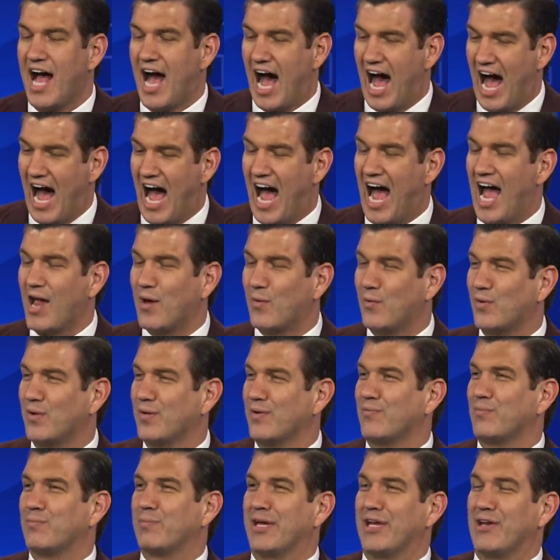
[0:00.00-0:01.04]
I will
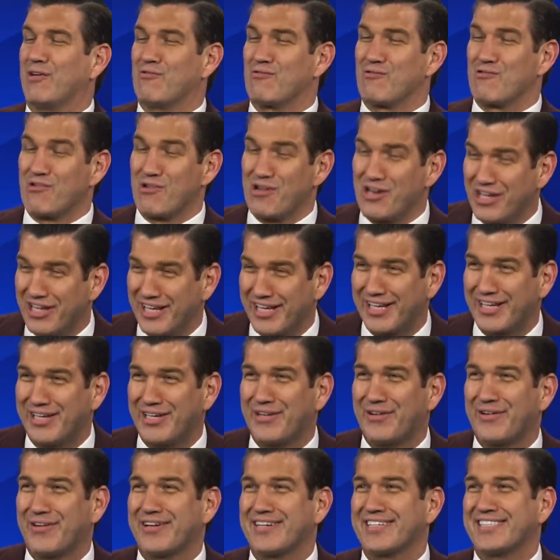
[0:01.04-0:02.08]
be really
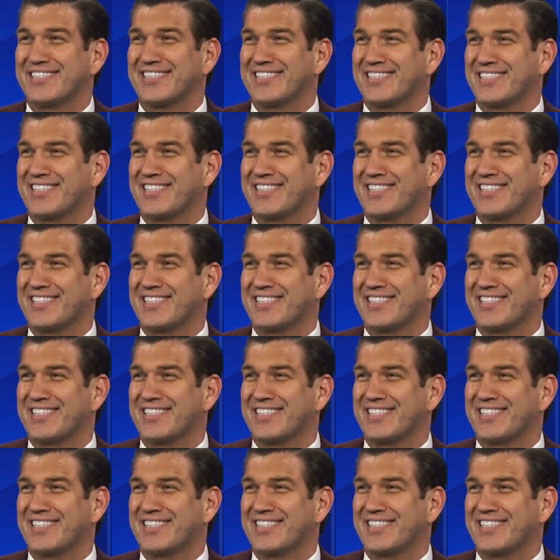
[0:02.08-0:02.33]
curious to